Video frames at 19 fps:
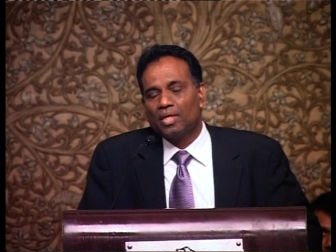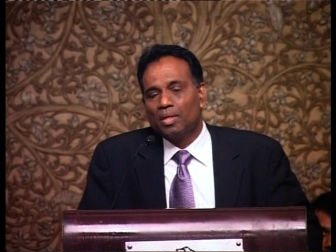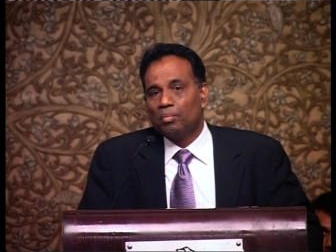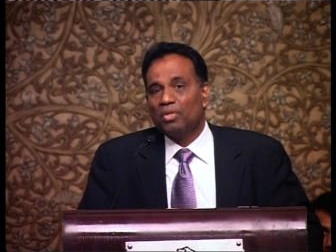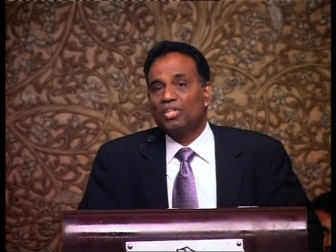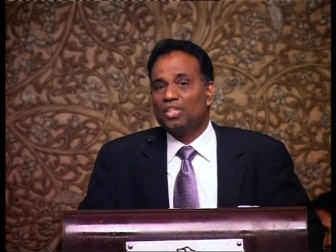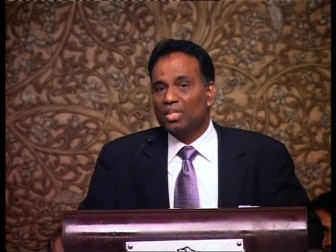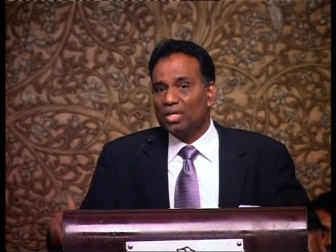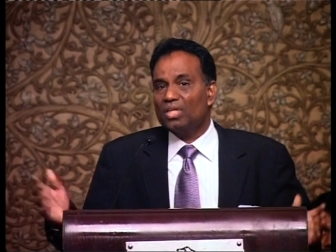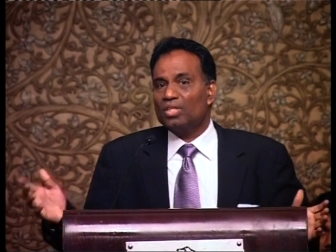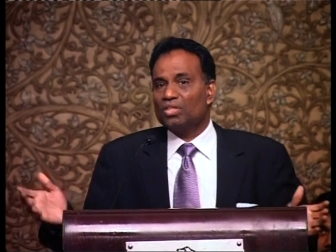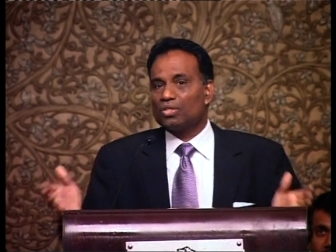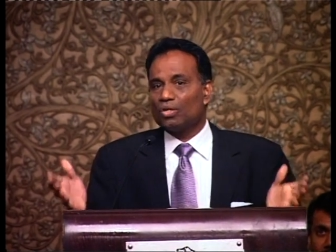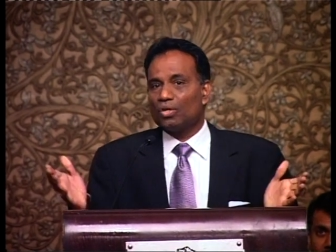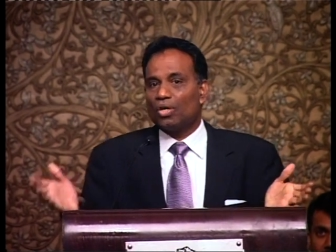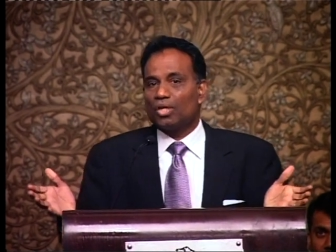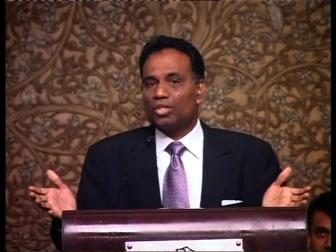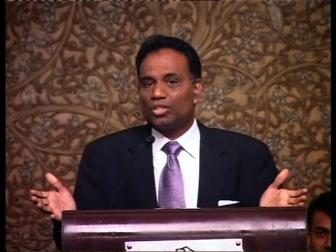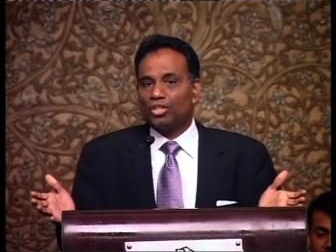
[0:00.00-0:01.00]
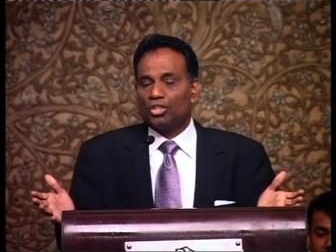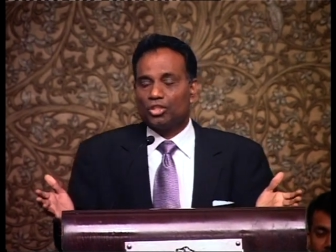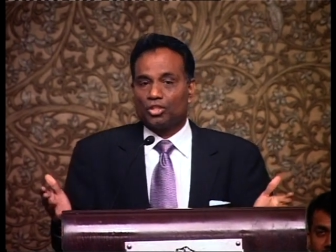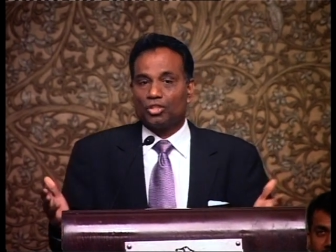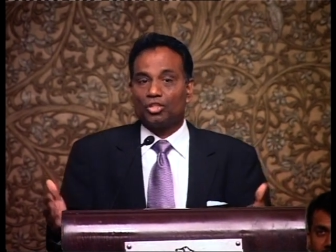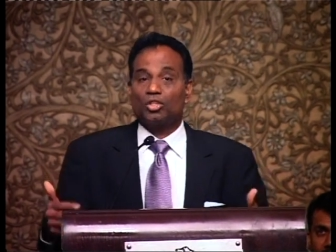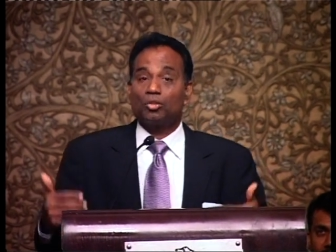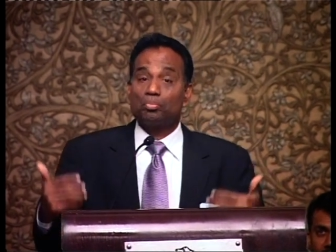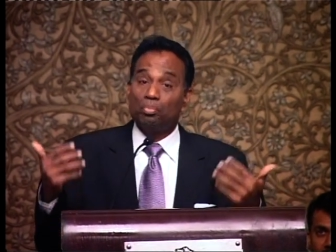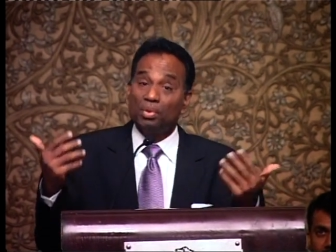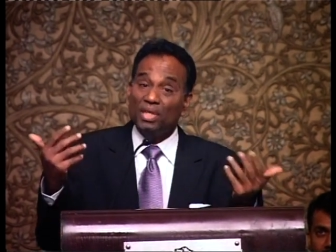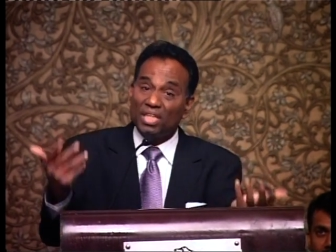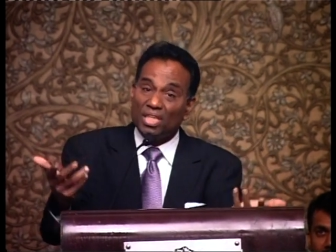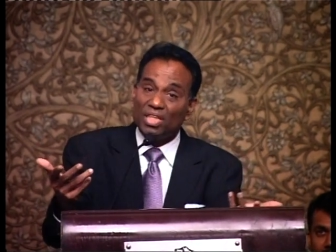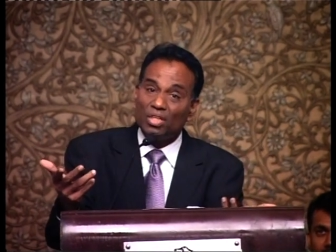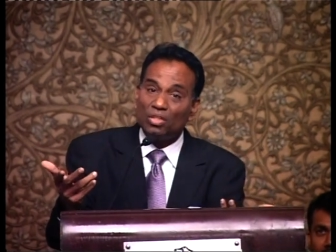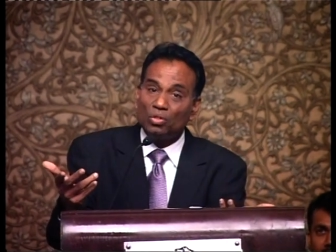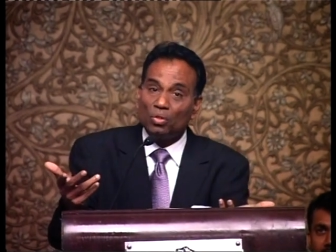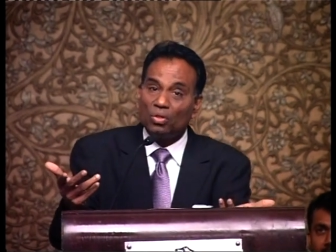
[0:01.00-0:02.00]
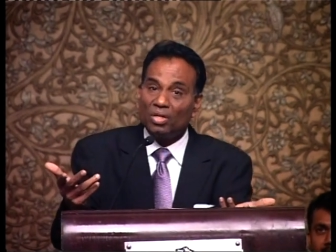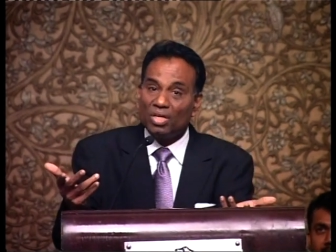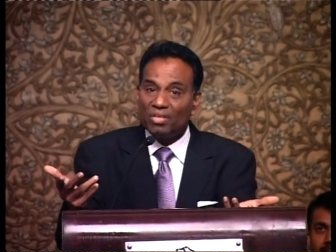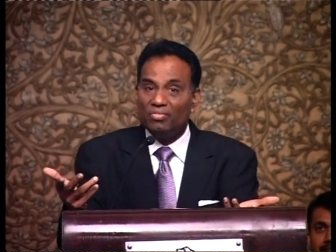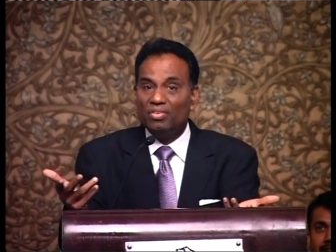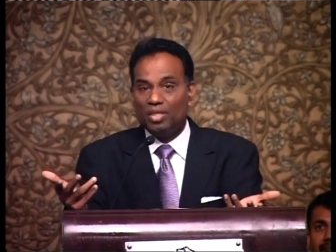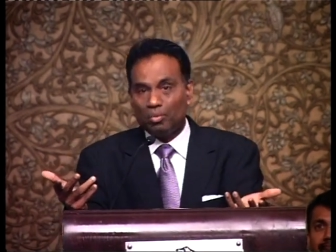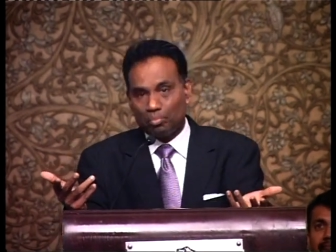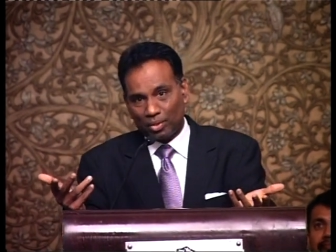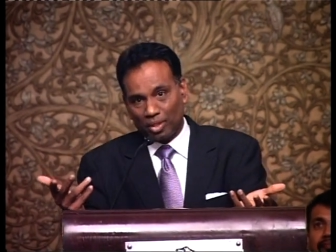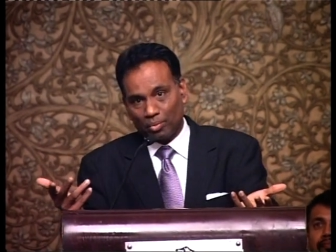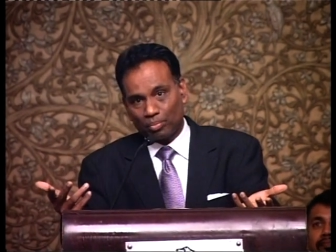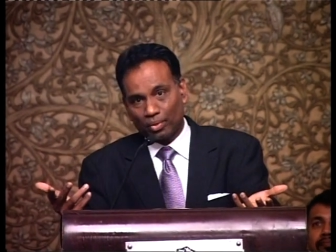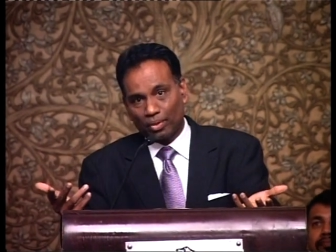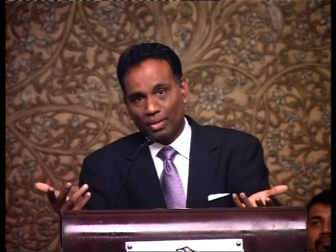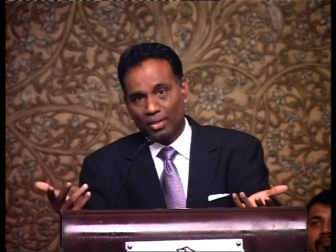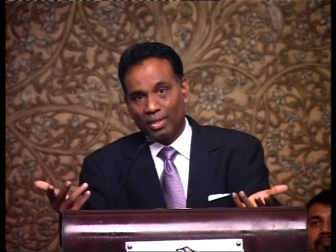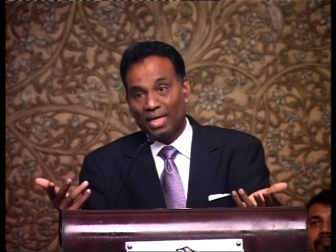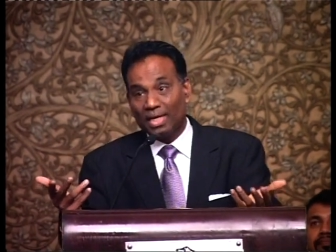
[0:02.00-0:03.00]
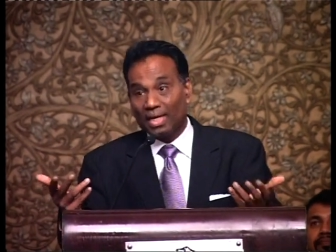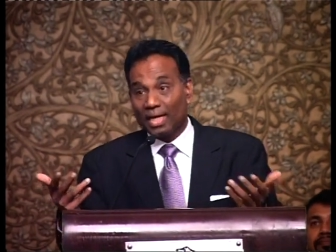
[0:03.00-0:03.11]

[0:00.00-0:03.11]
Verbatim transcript: But here is the Lord Jesus speaking to living people.